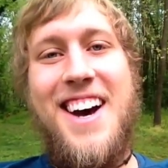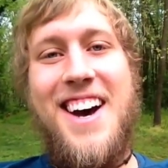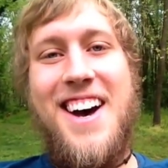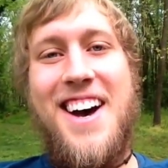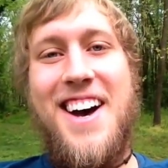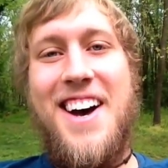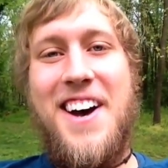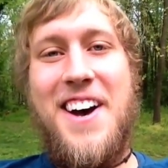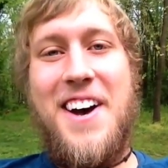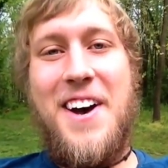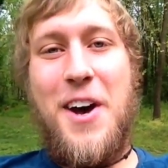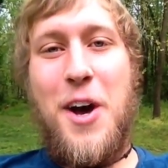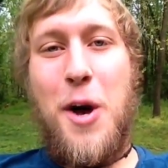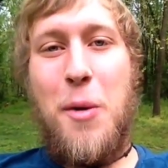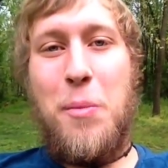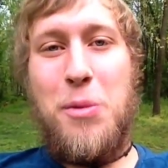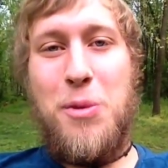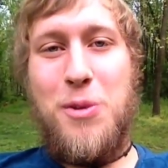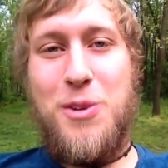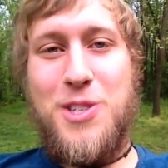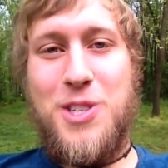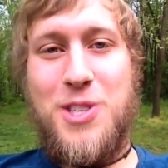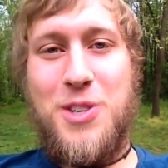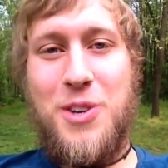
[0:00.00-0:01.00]
I hope
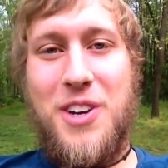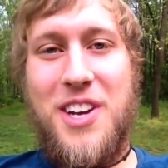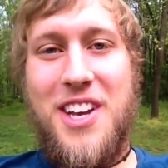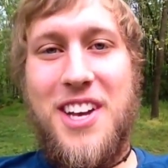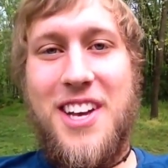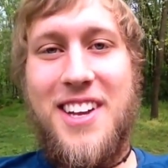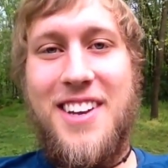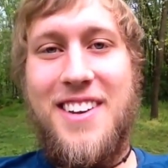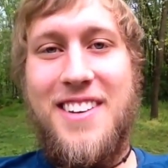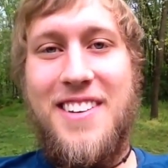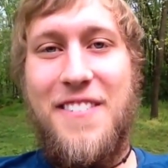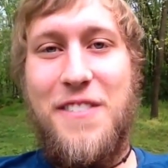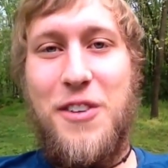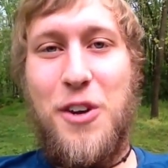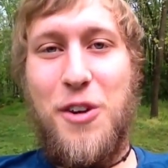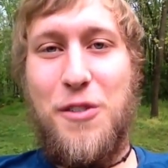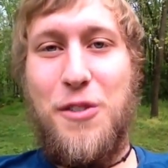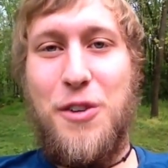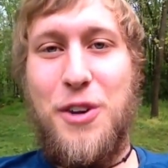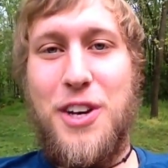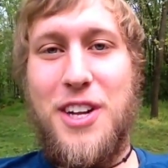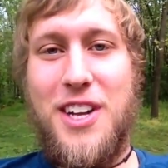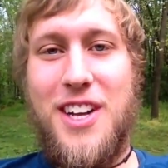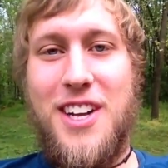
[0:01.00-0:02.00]
you enjoy it. Feel
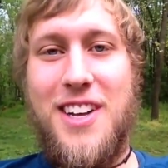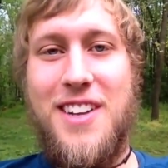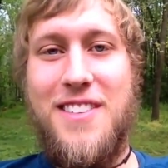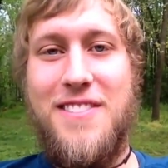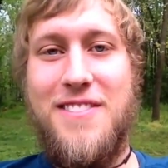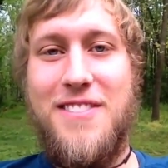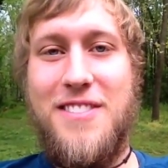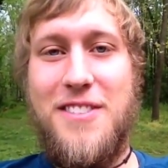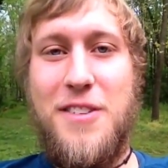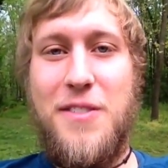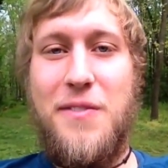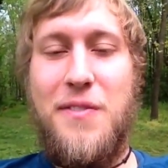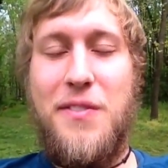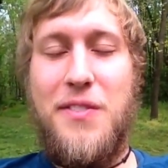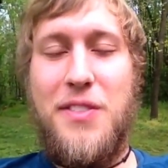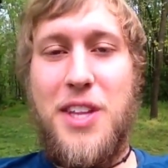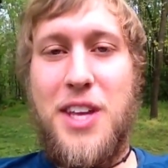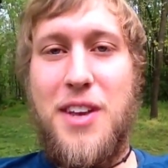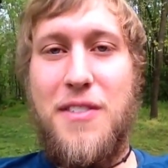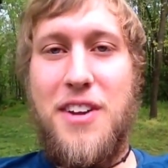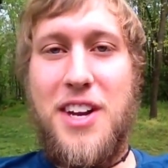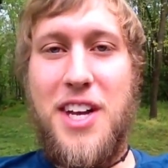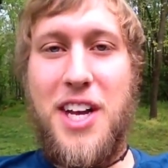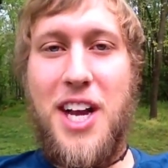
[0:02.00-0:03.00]
free to
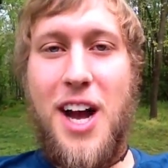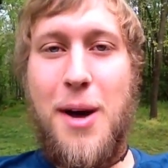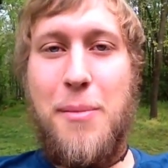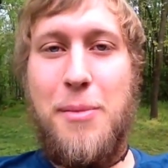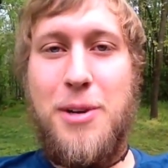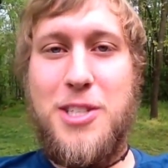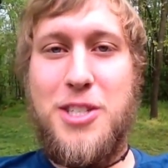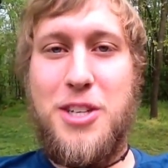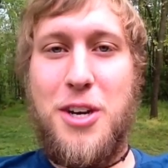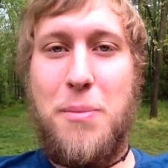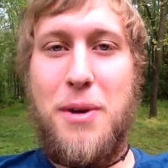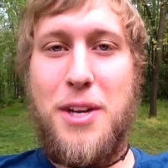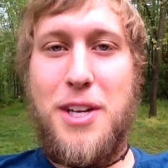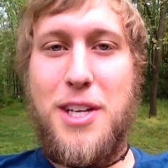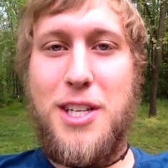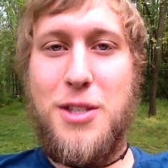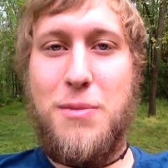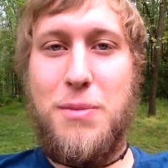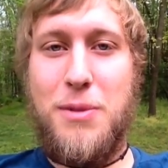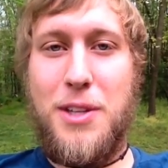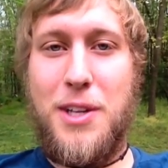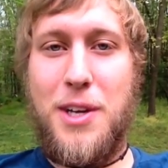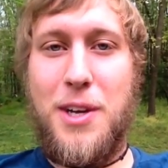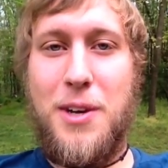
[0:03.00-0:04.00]
leave any comments or opinions
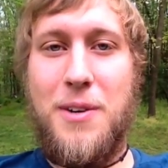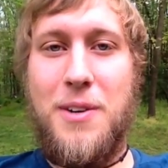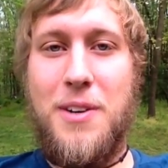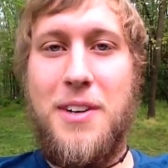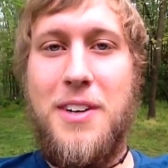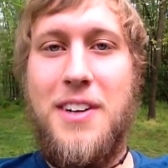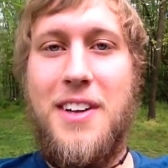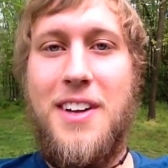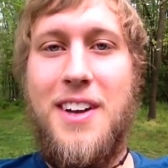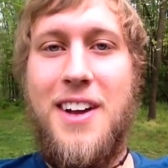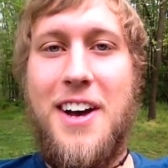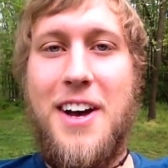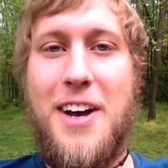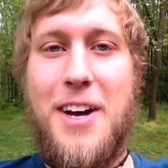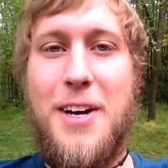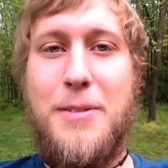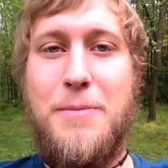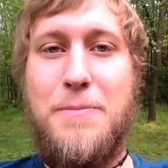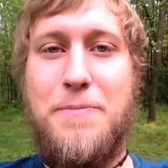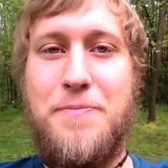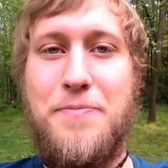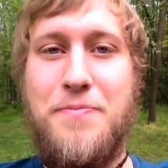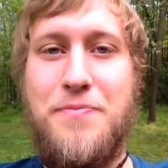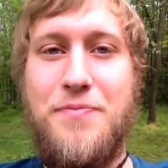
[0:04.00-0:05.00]
below.
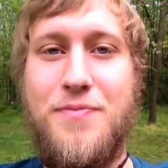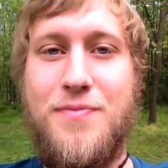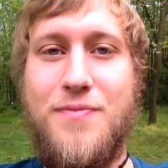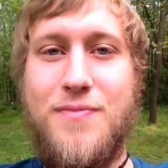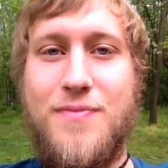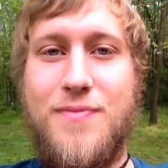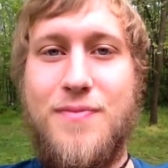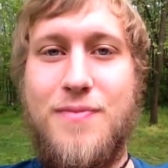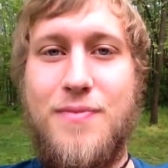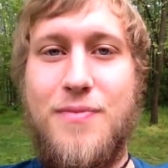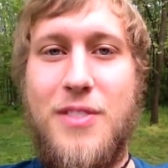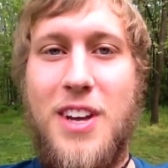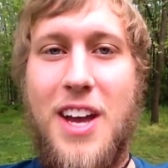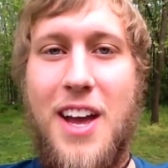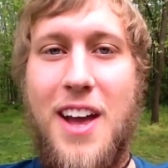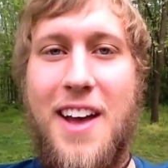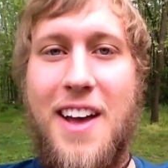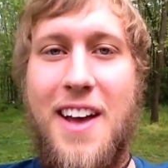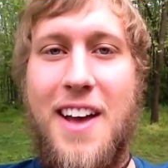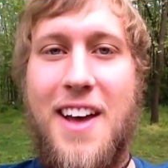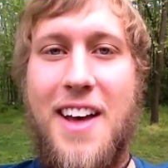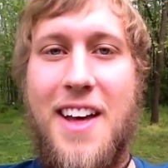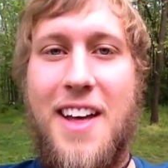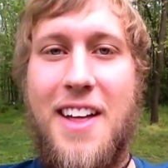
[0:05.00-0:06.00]
Thank
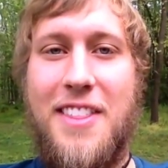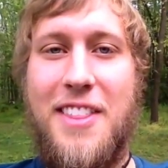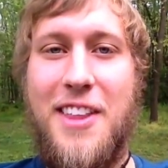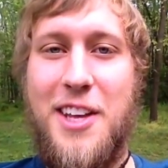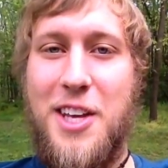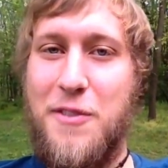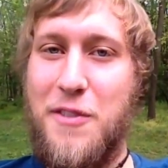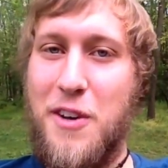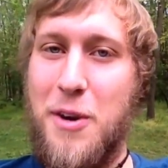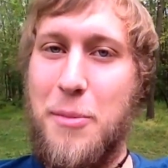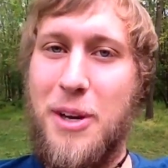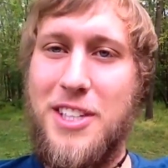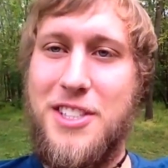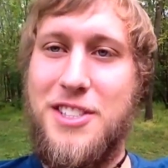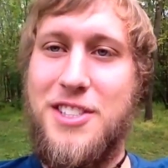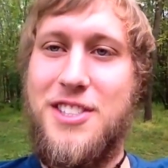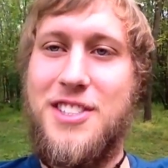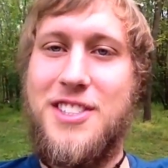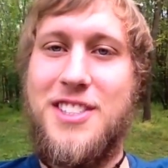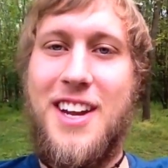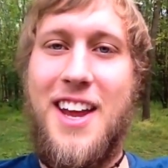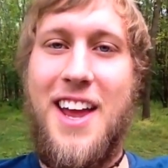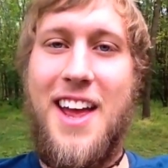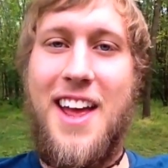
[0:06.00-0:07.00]
you very
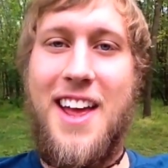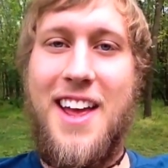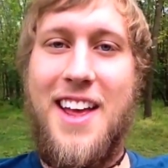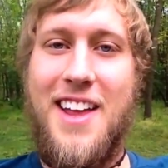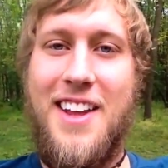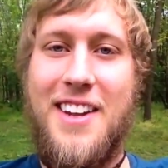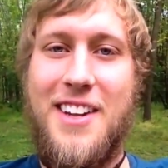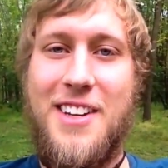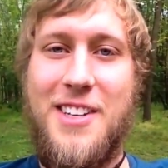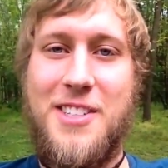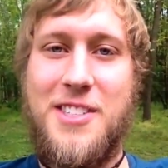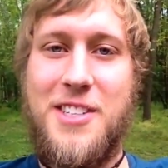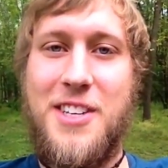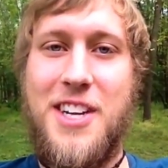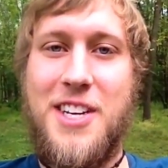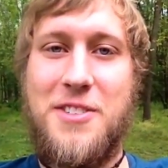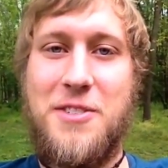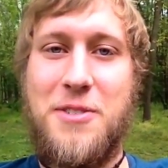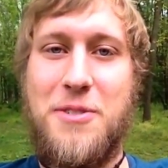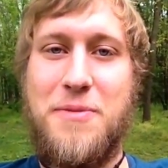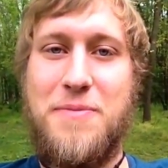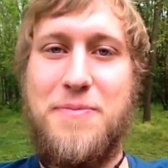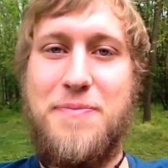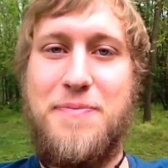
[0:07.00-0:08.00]
much, and I'll see you guys
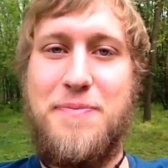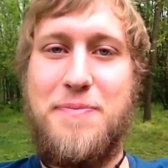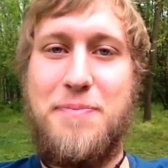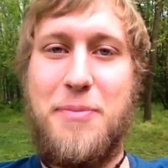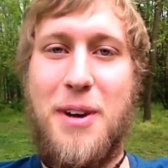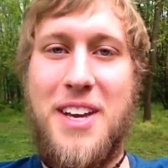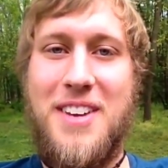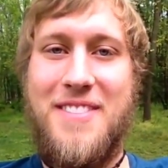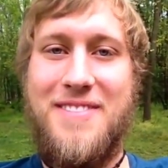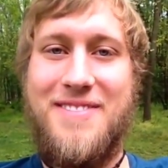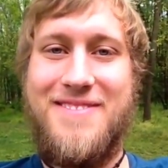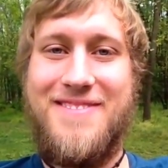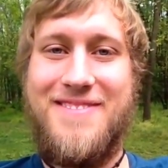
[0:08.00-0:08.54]
soon. Bye.